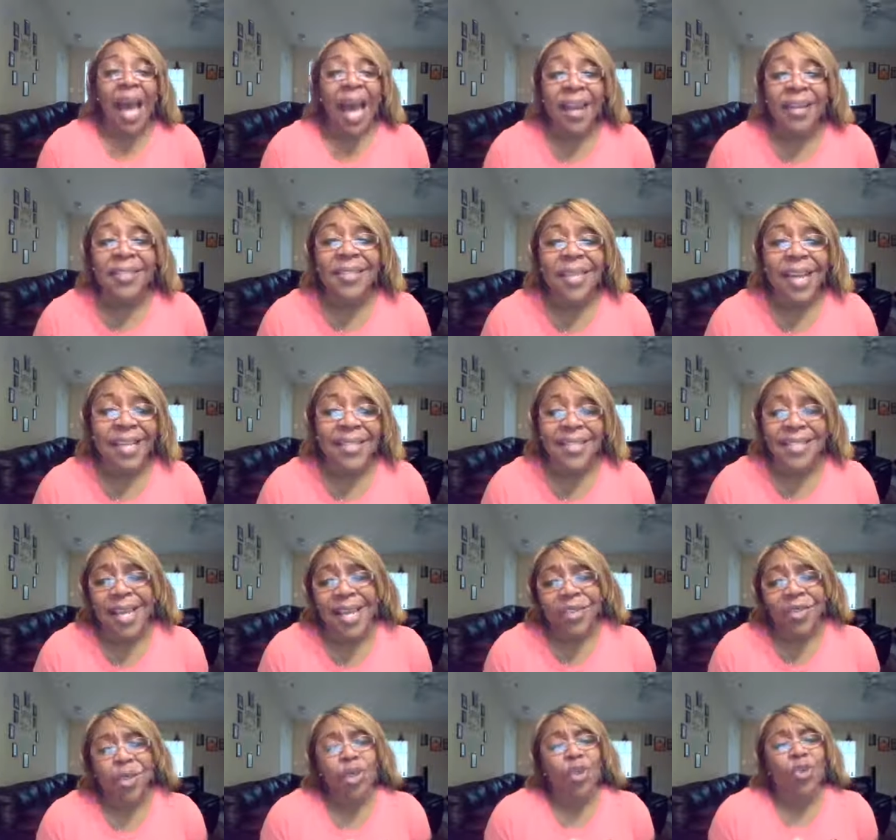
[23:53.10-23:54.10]
God is not
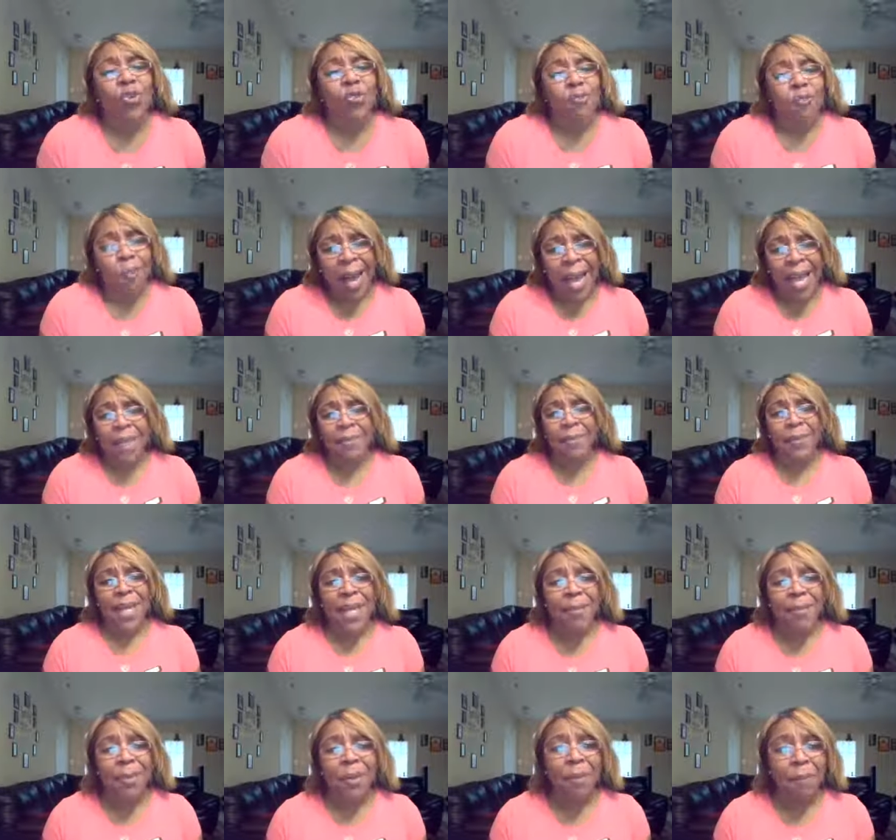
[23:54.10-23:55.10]
saying to you, you might
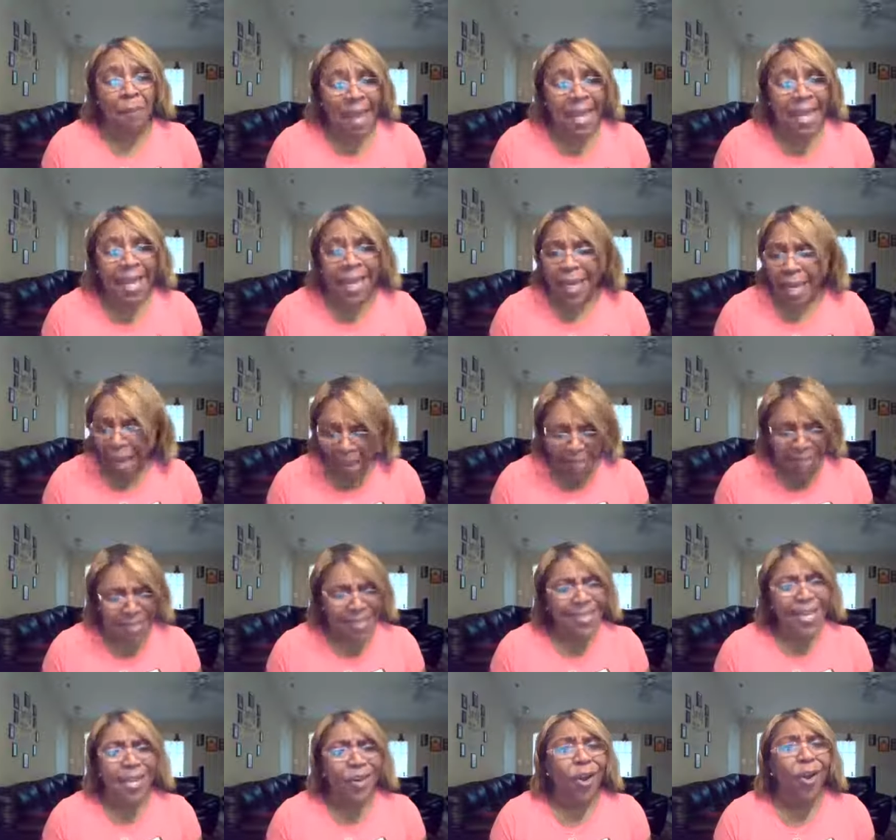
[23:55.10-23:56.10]
be able to make it. God
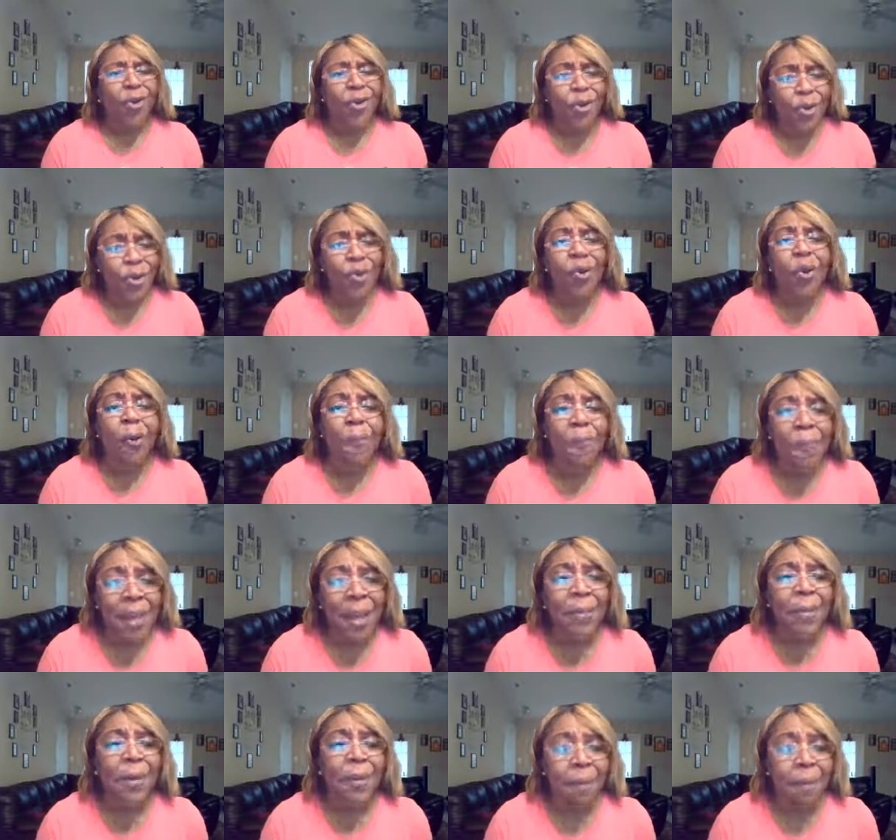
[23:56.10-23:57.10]
is saying, no, you're gonna
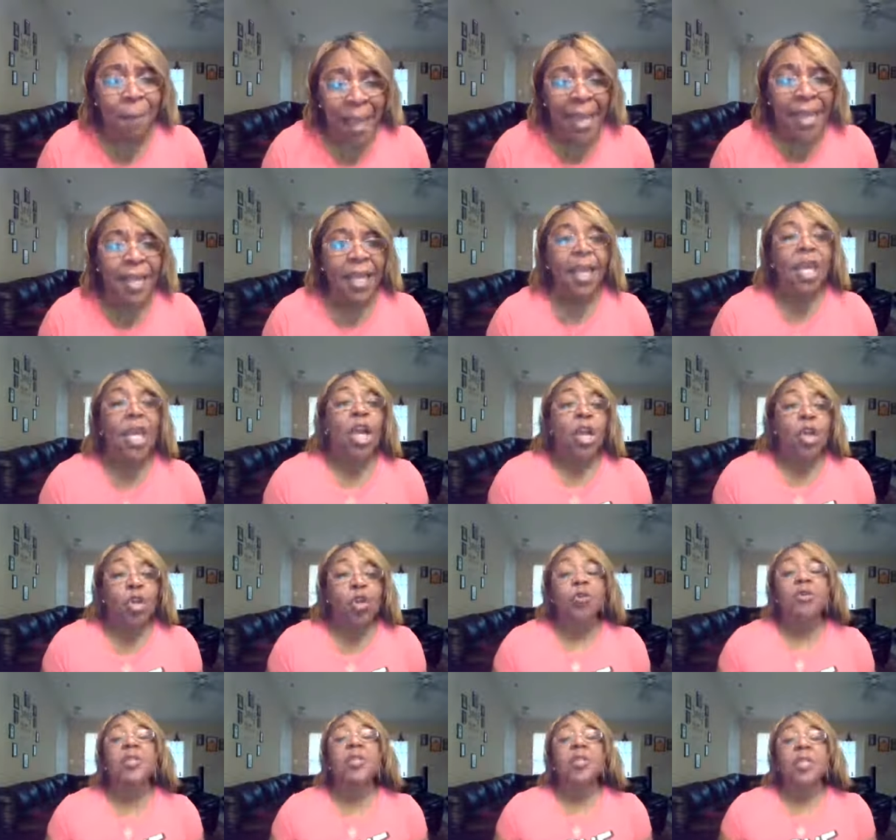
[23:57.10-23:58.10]
be able to make it.
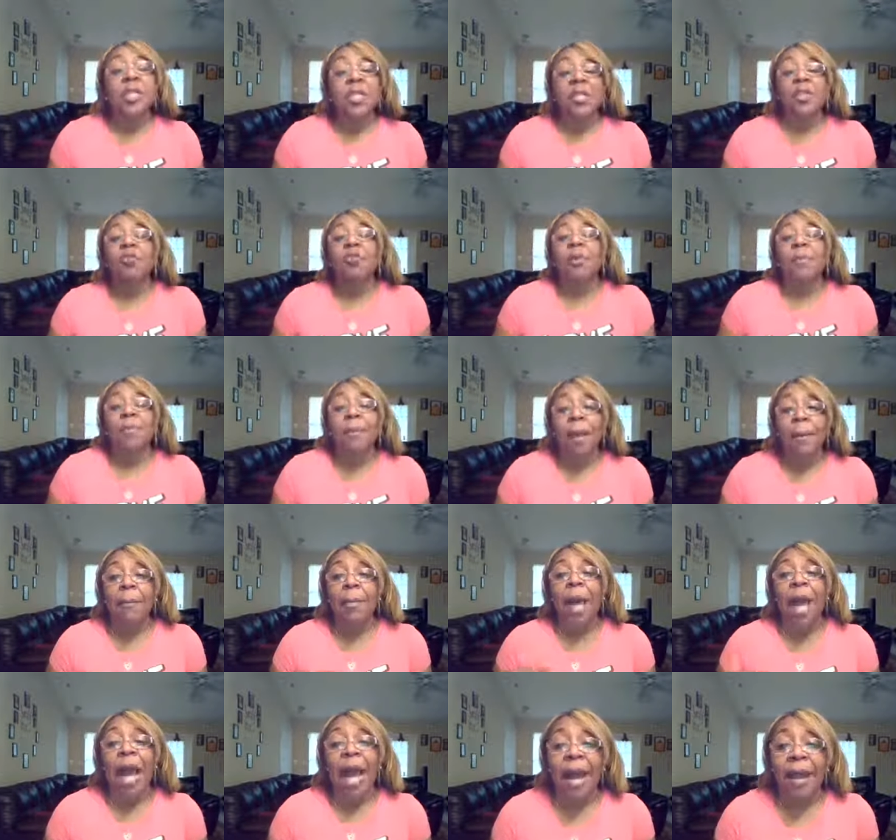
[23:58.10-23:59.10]
You just need to
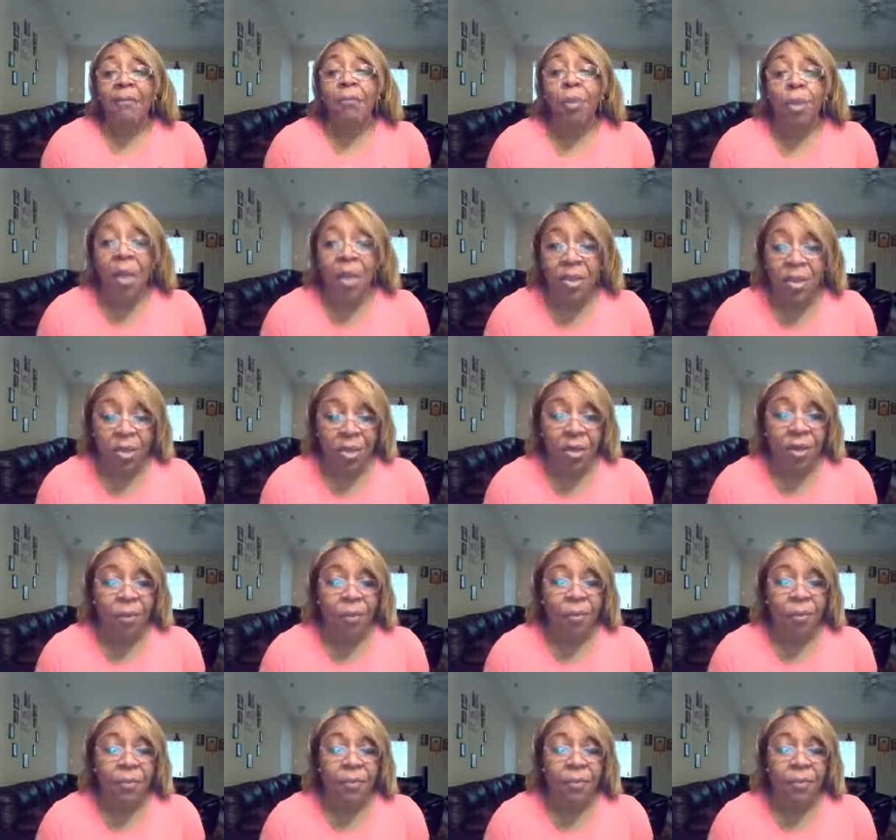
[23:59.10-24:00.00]
remember, I'm with you.